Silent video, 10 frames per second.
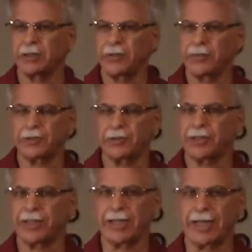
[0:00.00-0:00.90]
You have to
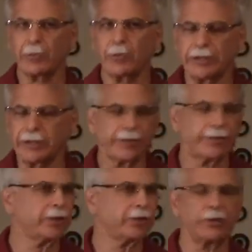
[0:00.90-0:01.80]
understand, I wanted
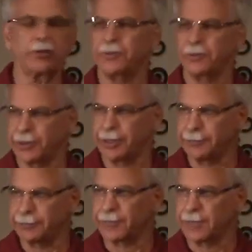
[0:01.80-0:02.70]
nothing to do with
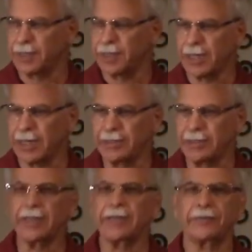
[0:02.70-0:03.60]
that.
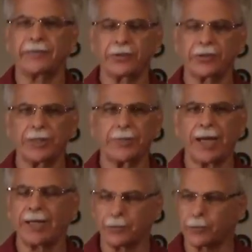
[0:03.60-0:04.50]
And yet, for some
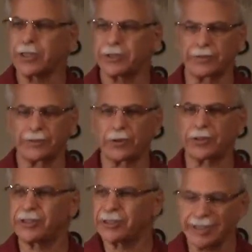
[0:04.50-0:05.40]
odd reason, for
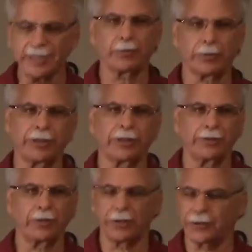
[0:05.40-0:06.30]
a study
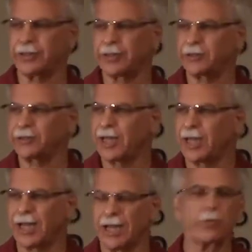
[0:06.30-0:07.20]
break of all things,
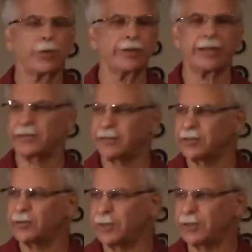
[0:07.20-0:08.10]
I went down to
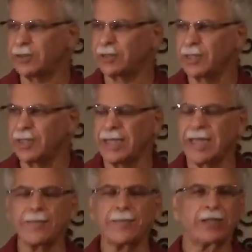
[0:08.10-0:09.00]
this meeting.
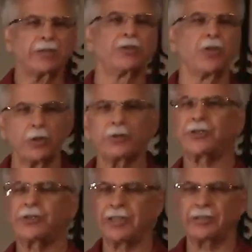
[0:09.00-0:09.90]
It makes no
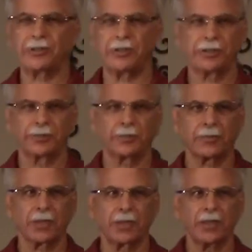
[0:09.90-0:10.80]
sense,
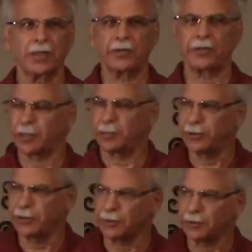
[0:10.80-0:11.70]
if you're not a
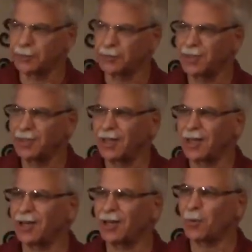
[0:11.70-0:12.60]
believer,
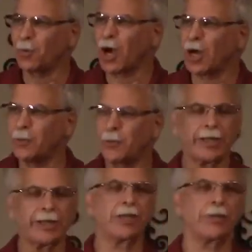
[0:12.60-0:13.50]
why I
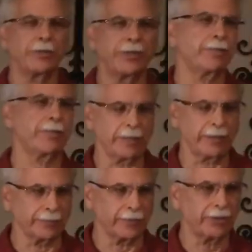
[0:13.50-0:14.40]
would end up with that
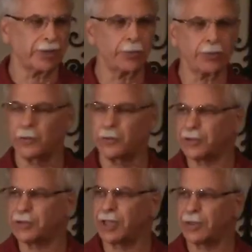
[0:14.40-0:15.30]
meeting, except we know it was
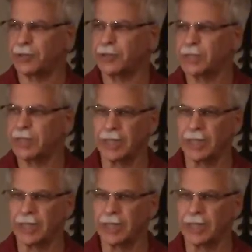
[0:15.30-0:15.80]
the sovereignty of